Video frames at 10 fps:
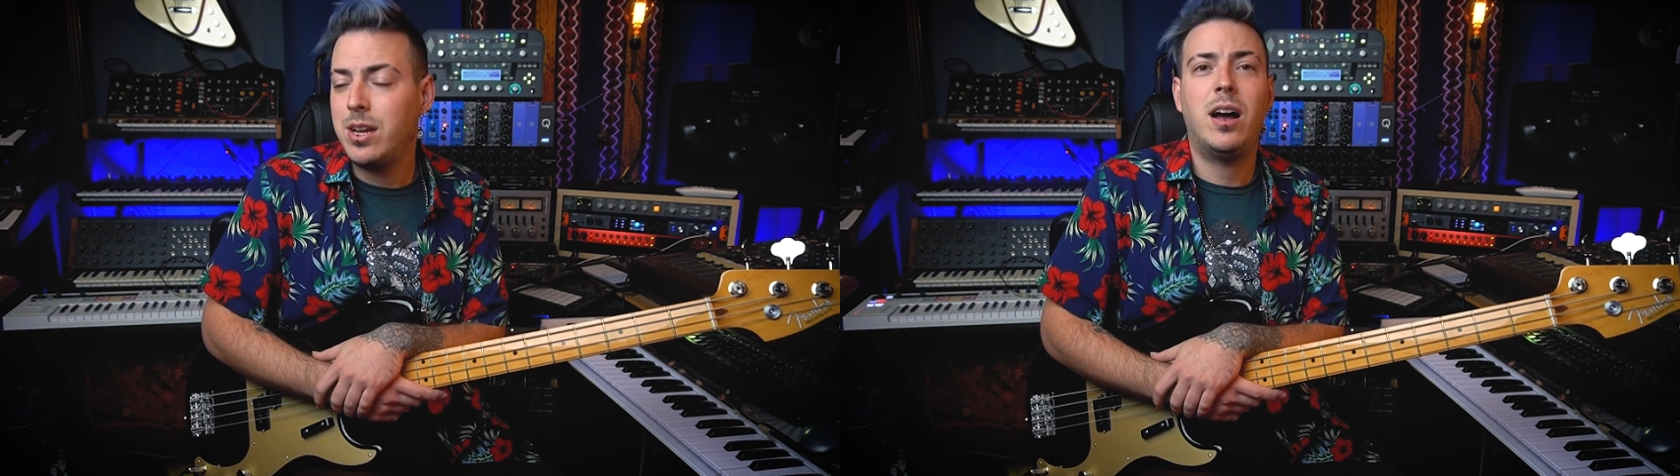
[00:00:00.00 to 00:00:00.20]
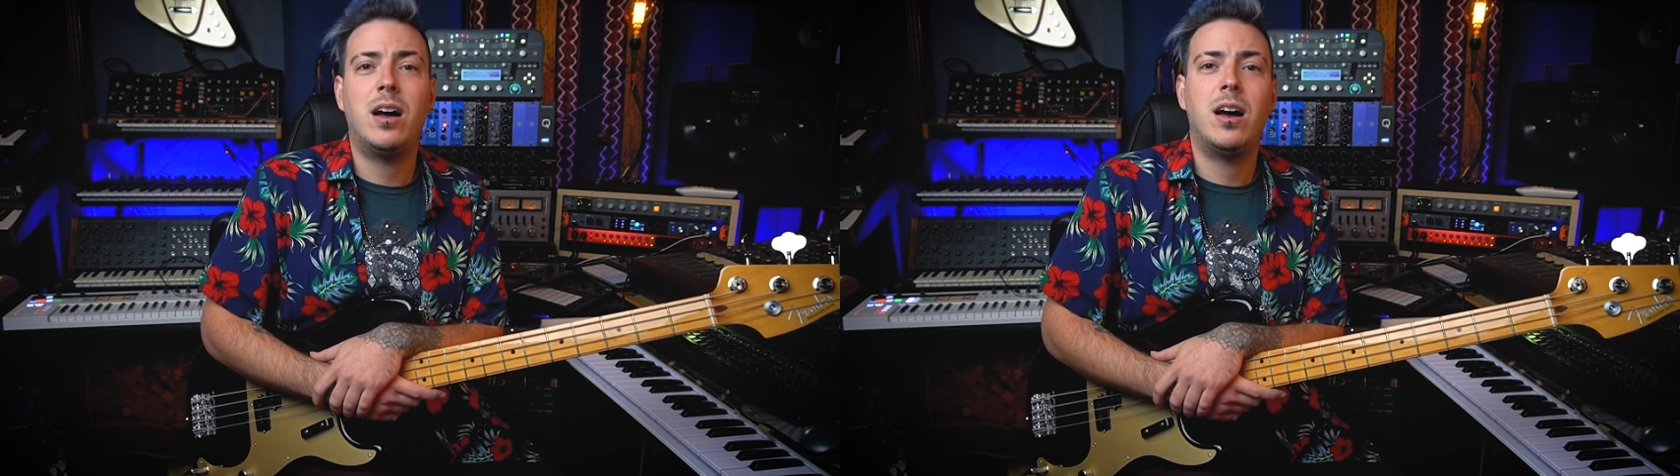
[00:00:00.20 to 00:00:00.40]

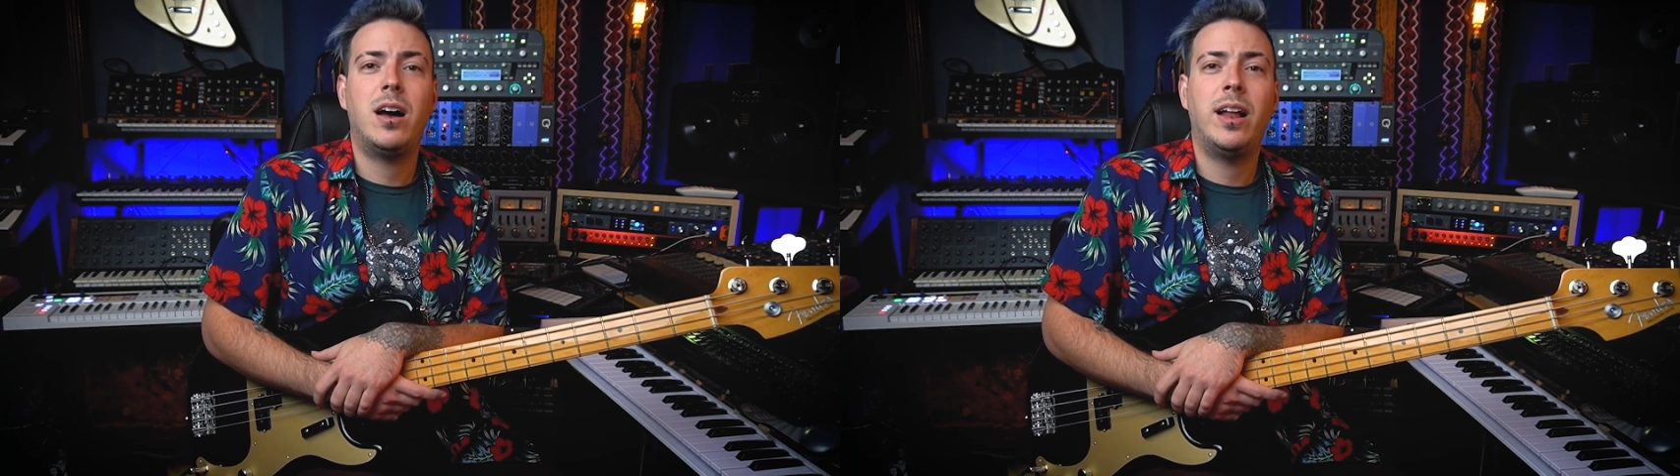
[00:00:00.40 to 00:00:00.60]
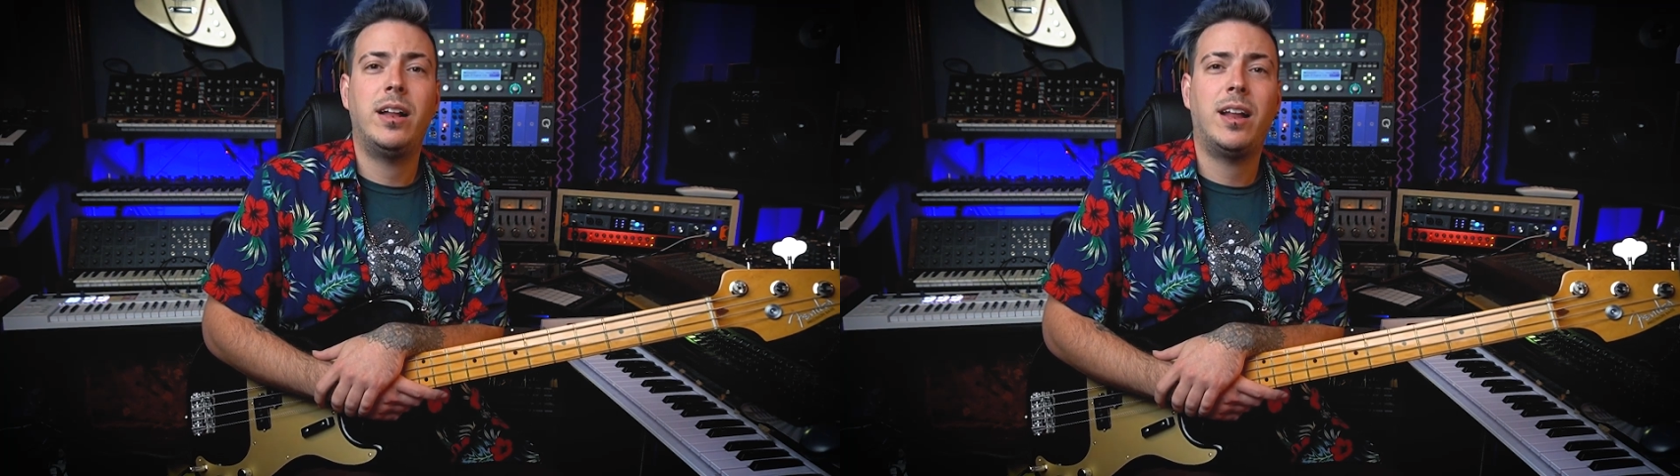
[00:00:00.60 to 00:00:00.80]

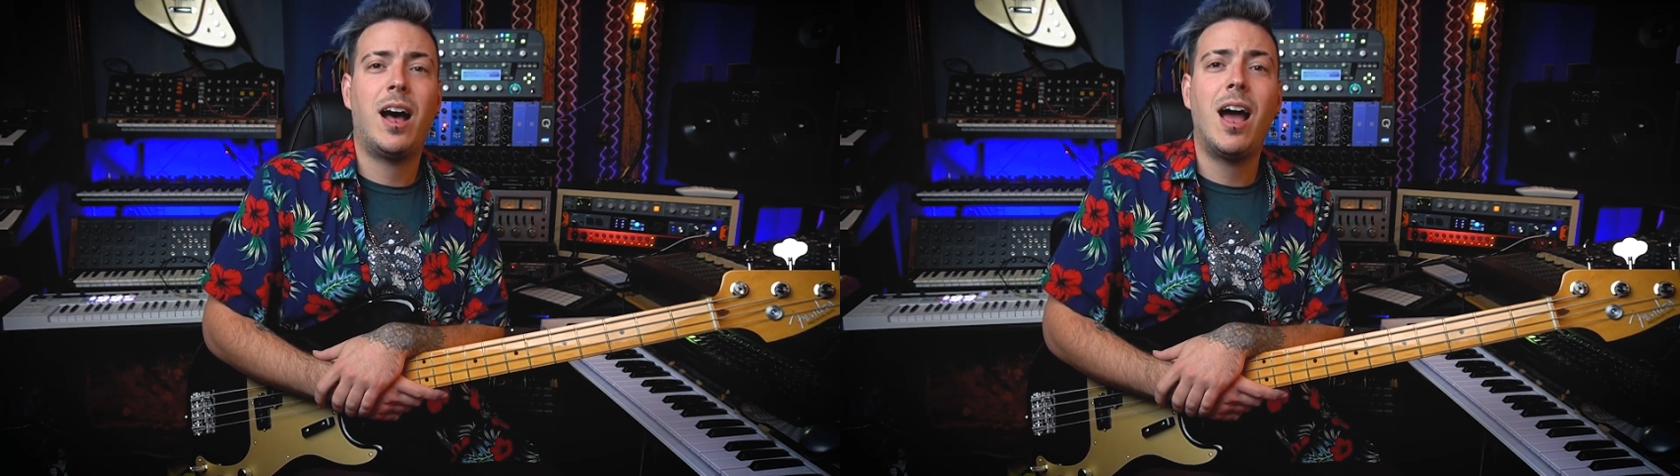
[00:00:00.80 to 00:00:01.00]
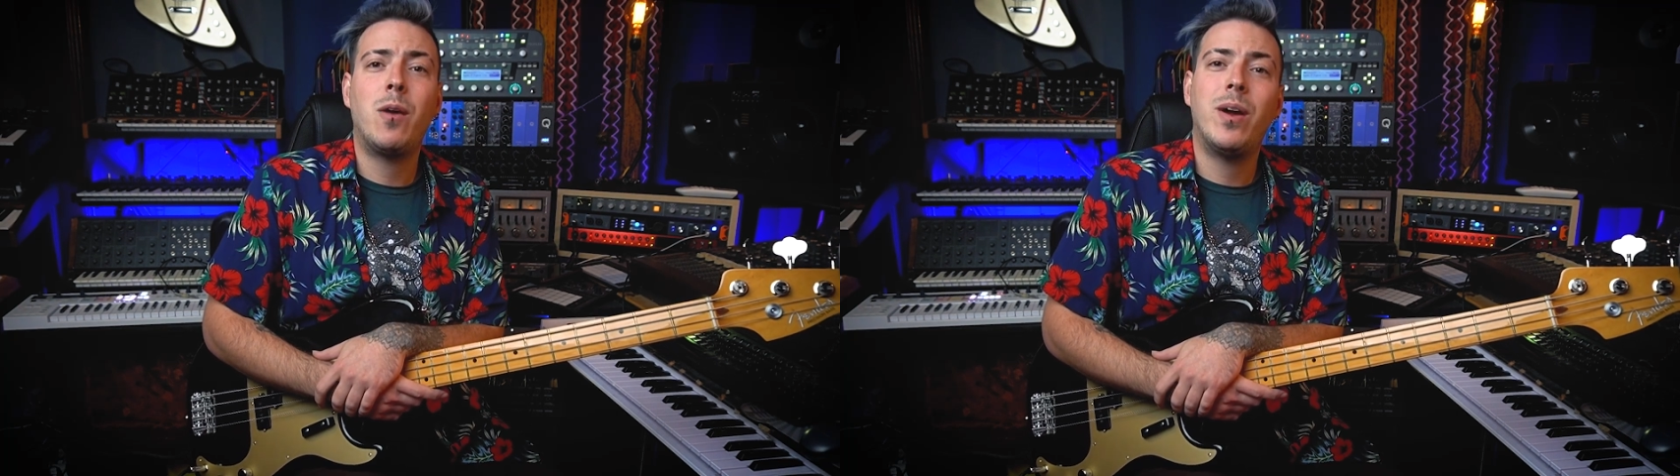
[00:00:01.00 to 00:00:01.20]
the
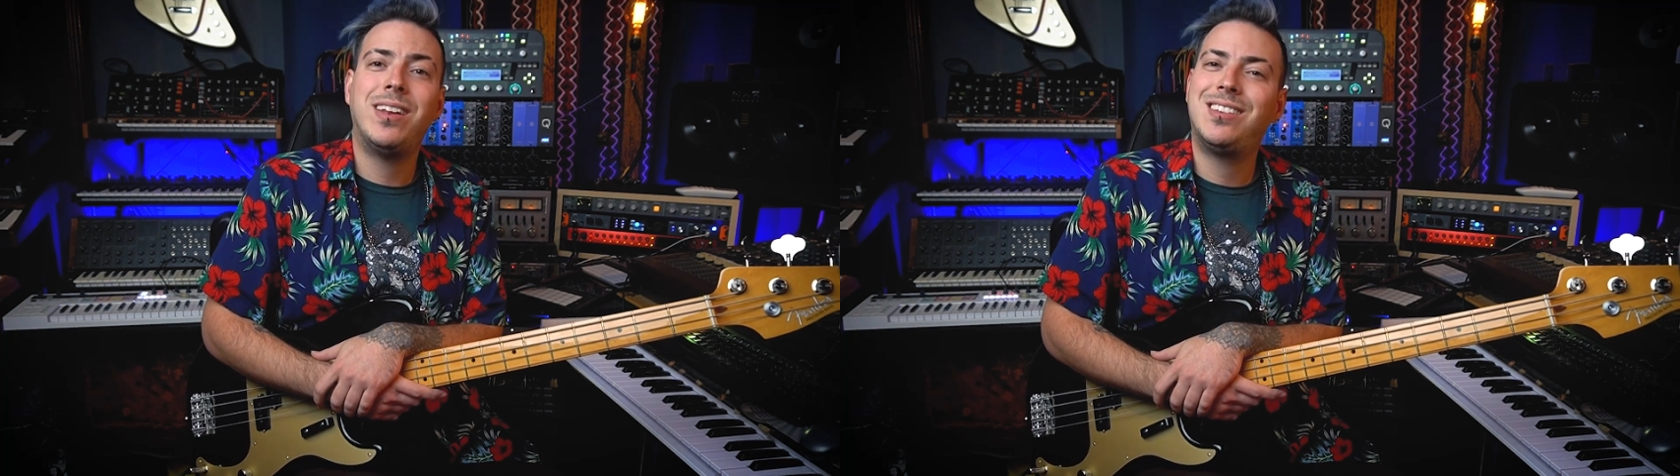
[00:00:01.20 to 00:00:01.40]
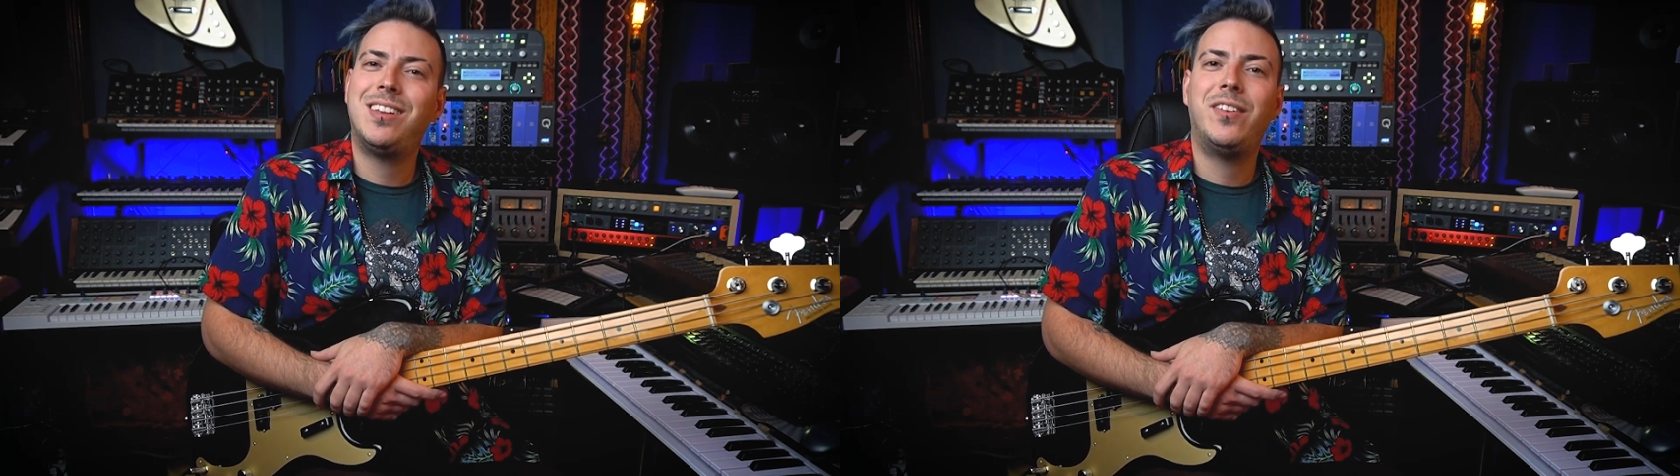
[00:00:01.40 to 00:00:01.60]
Highway
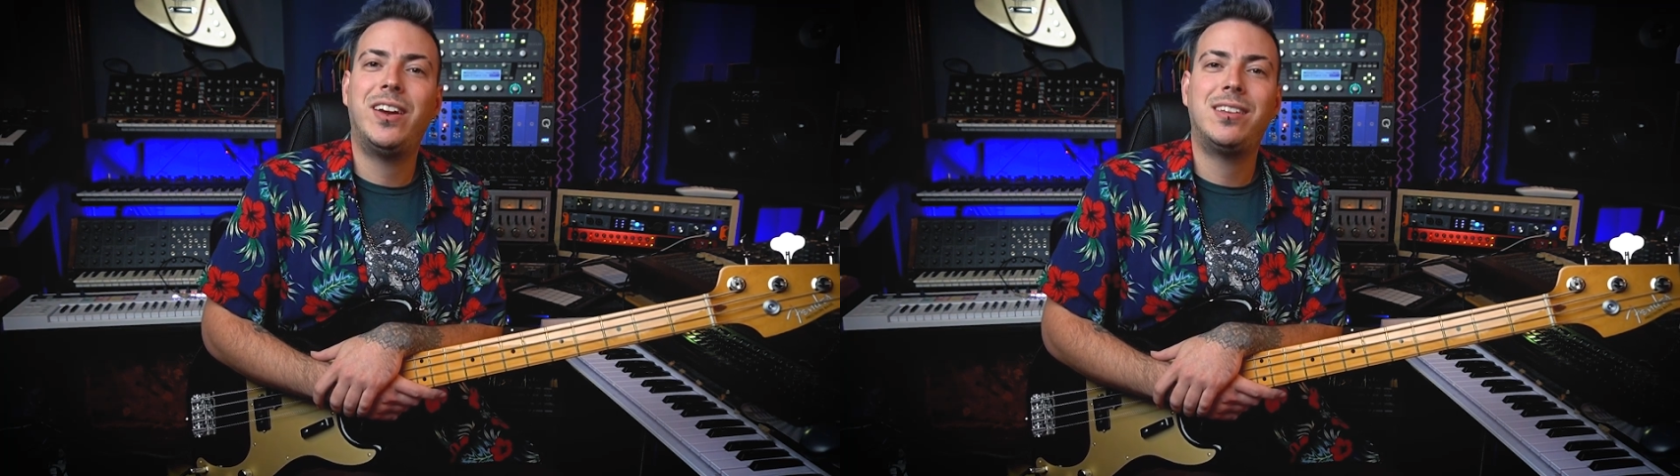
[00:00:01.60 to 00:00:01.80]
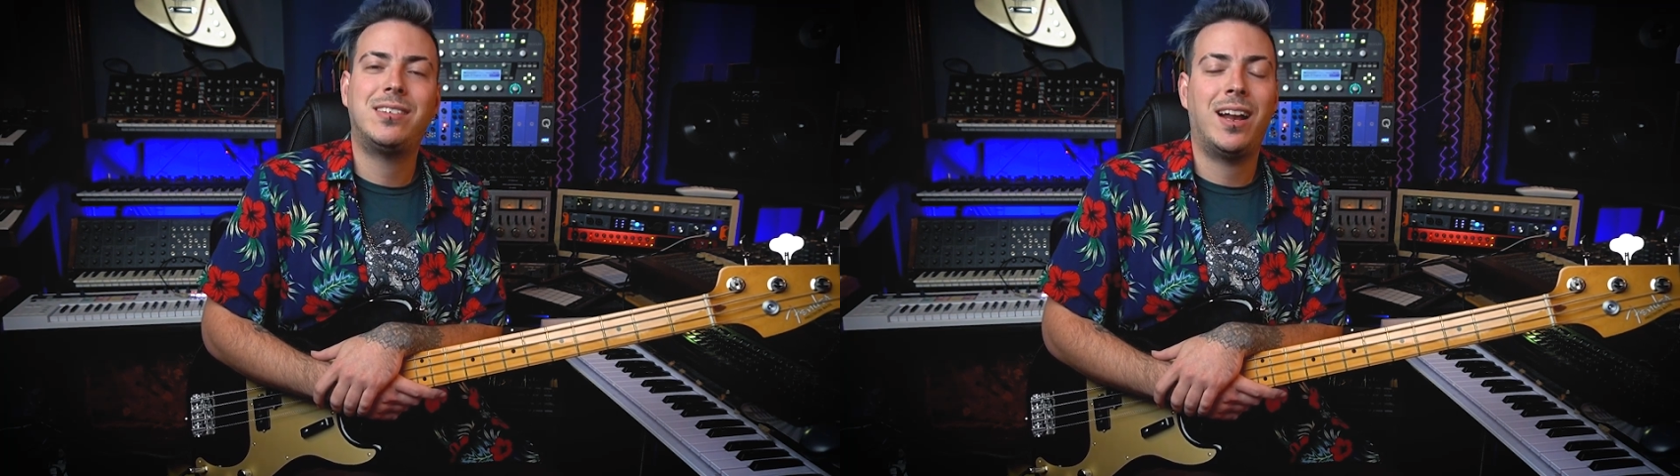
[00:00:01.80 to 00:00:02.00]
series,